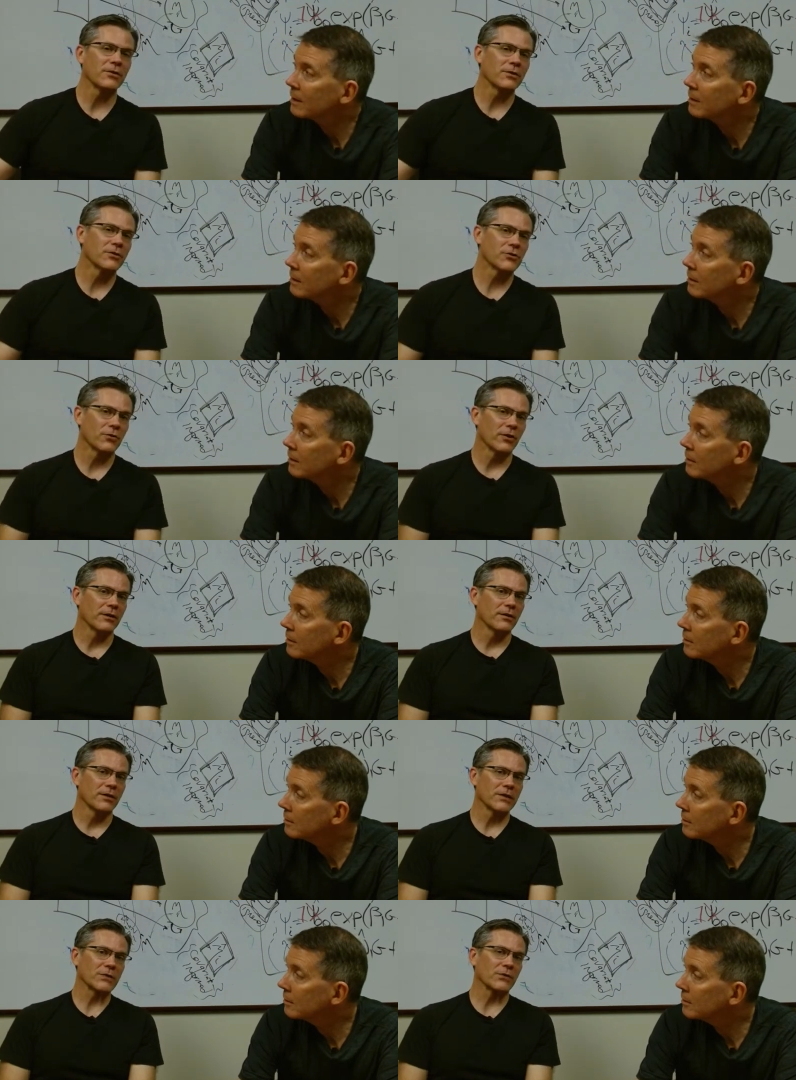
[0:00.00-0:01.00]
Speaker 1: you can join the
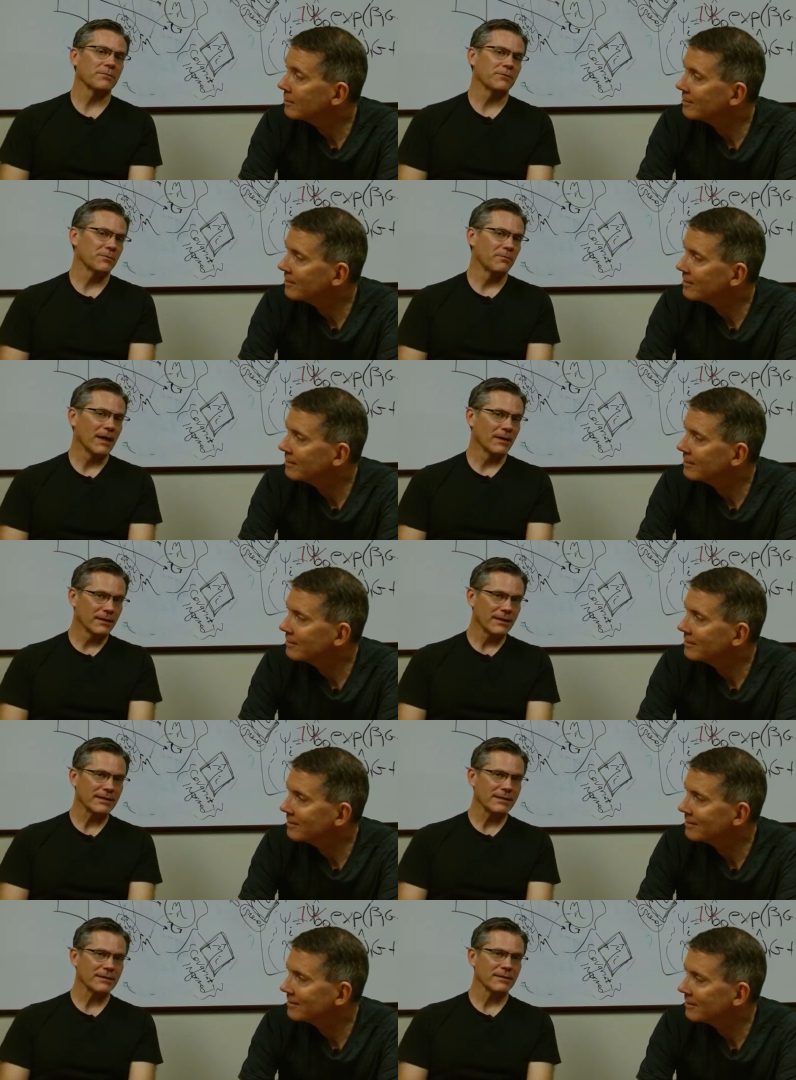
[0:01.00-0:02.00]
unscripted mail
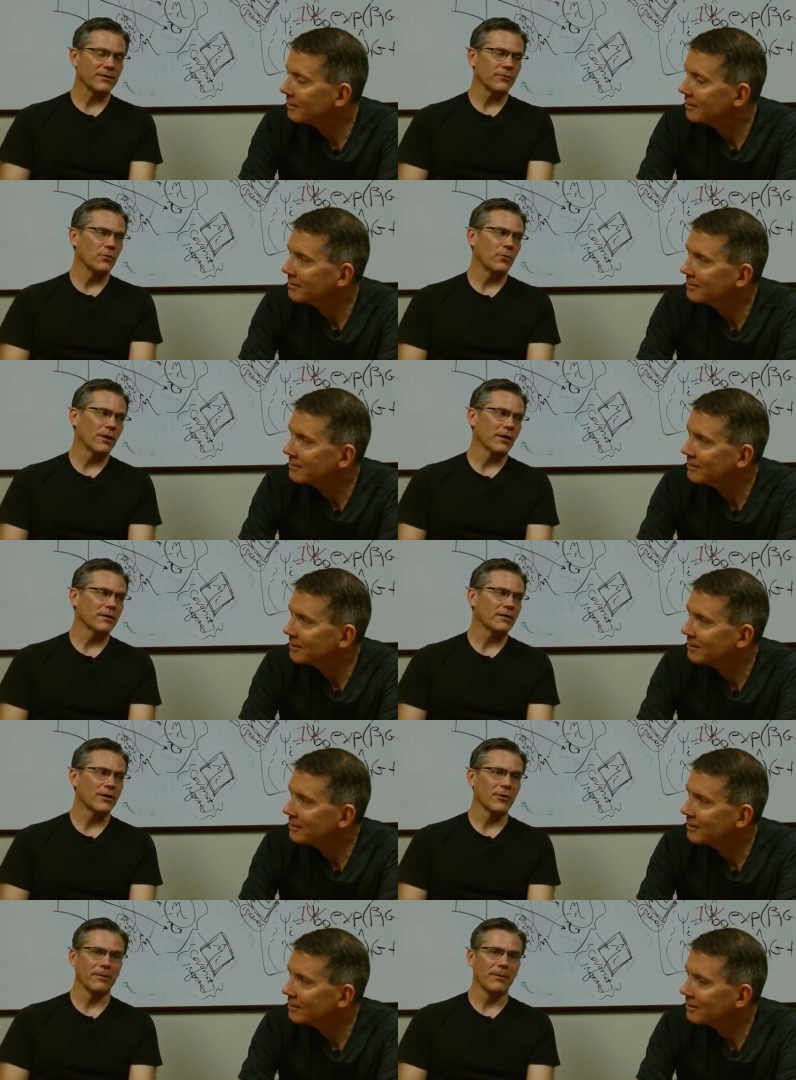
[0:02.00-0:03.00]
list if you want to
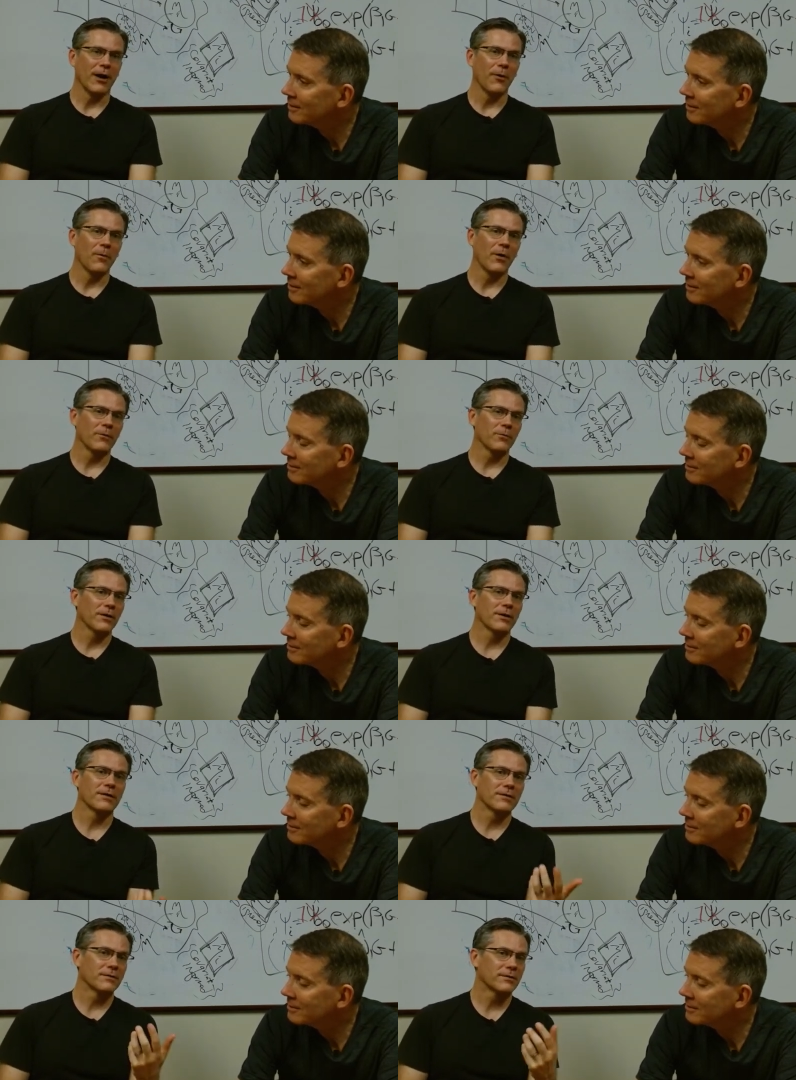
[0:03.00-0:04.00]
hear about when we're
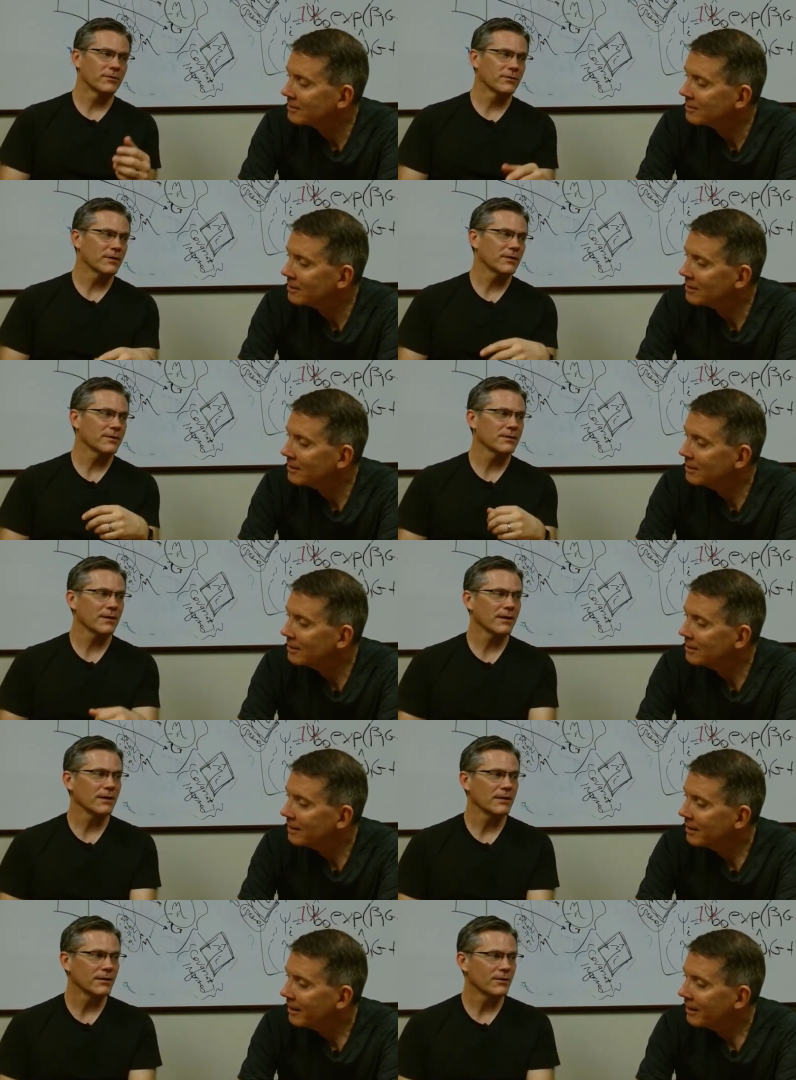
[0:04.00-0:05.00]
going to do these
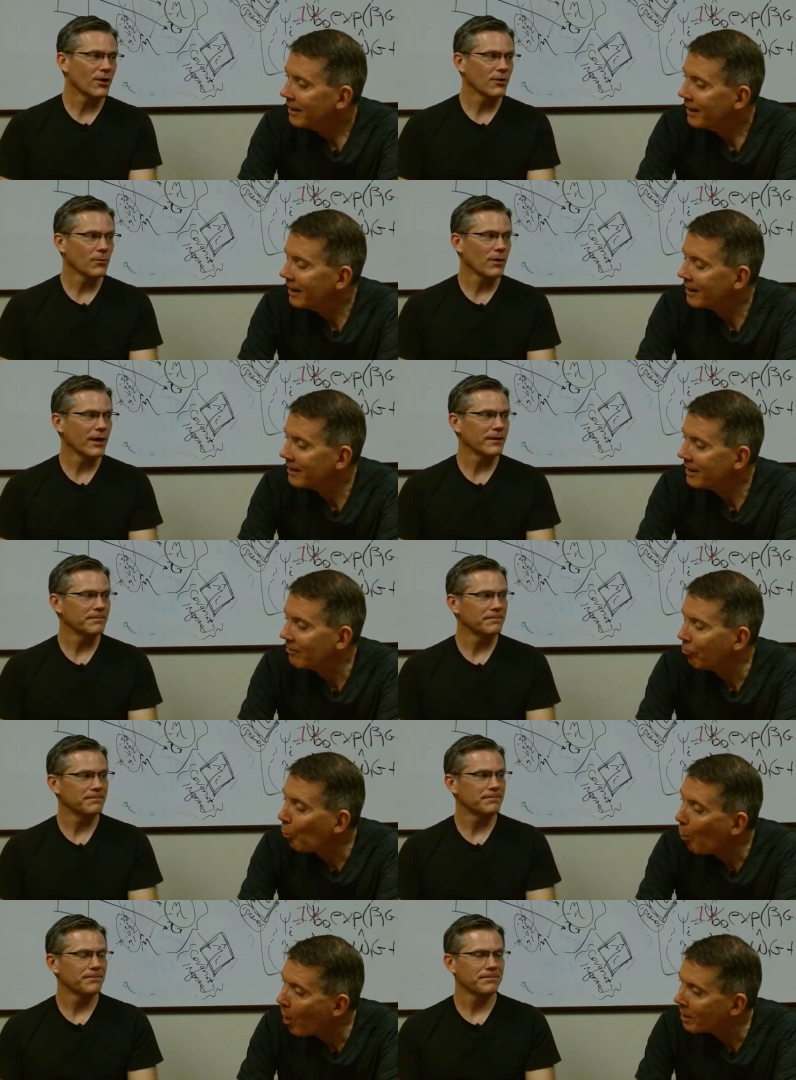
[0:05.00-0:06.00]
again and on. And what.
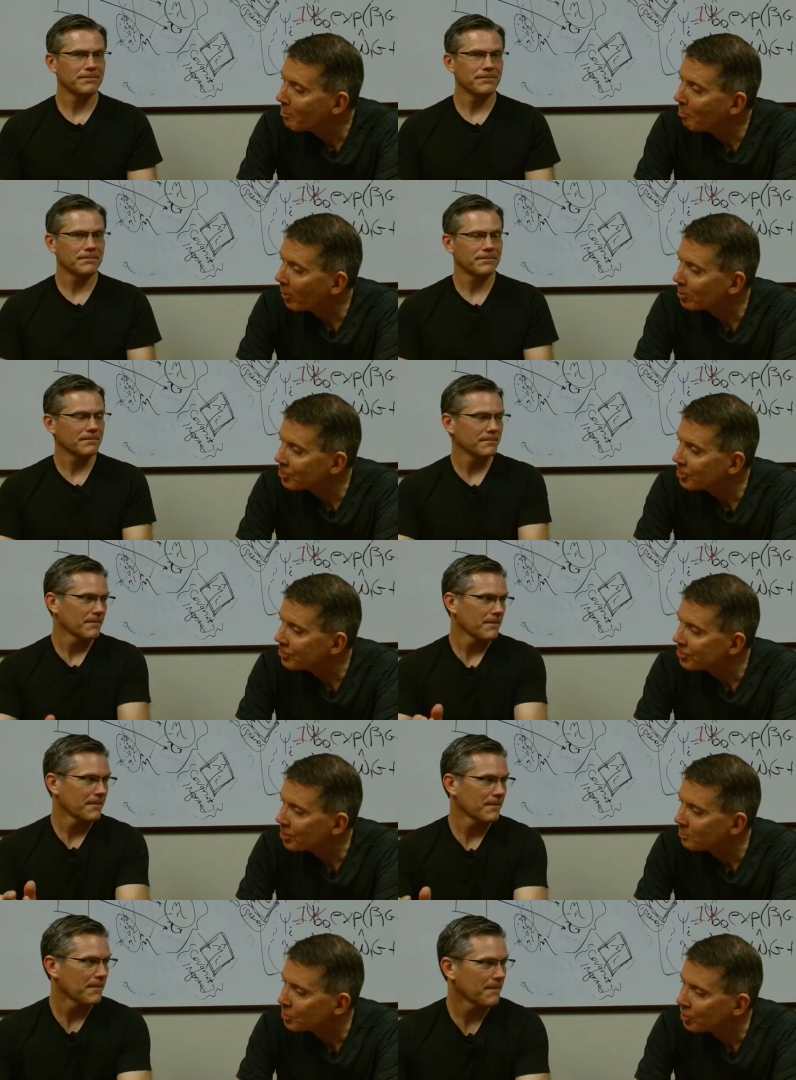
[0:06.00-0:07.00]
Speaker 2: if one person
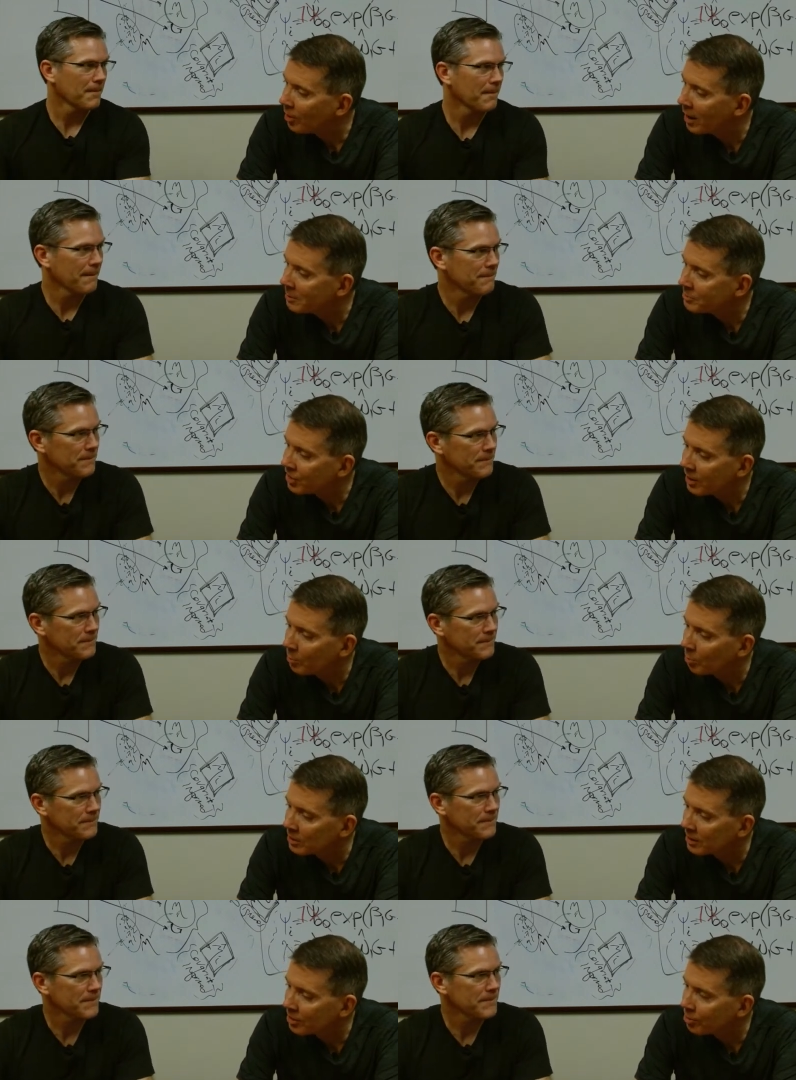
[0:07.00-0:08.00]
subscribes, it
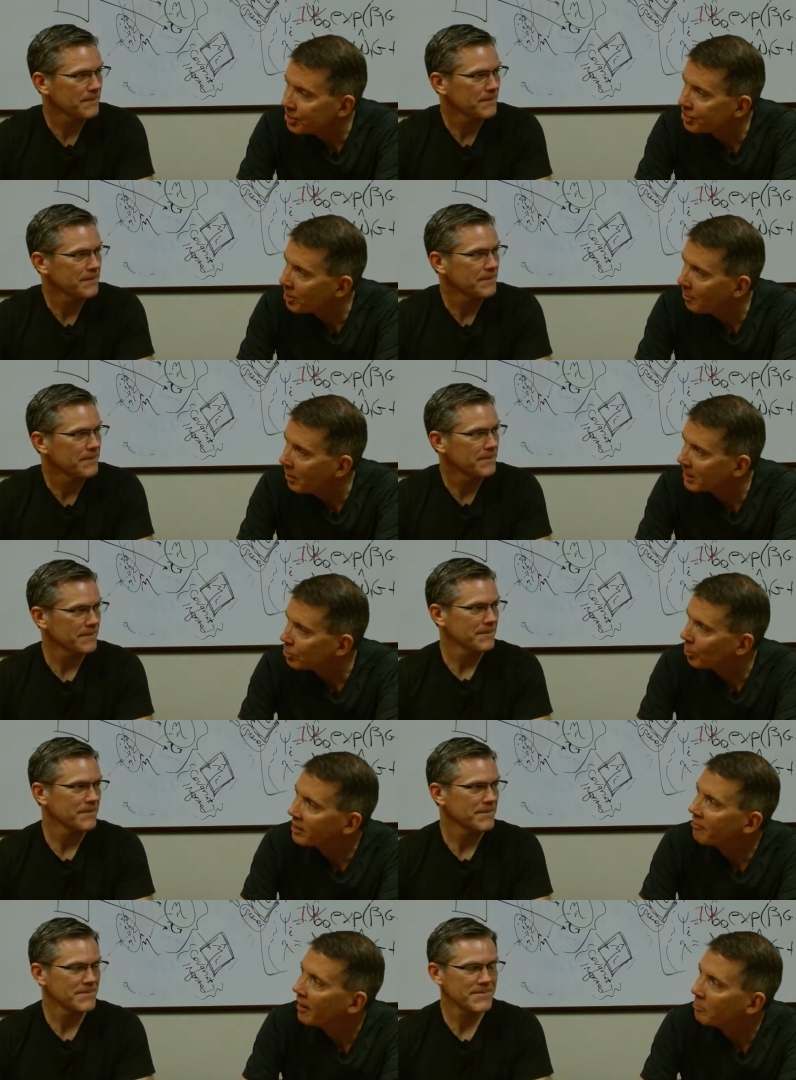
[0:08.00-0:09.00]
will increase it by
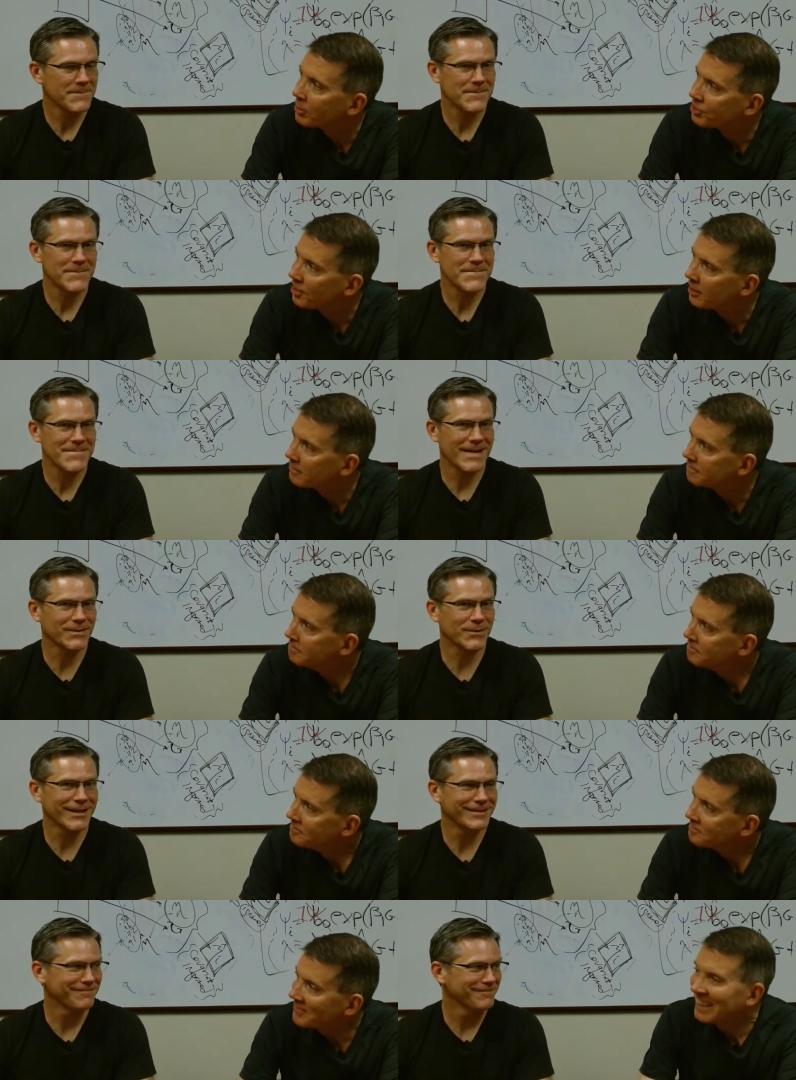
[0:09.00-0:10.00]
twenty five percent. That's right.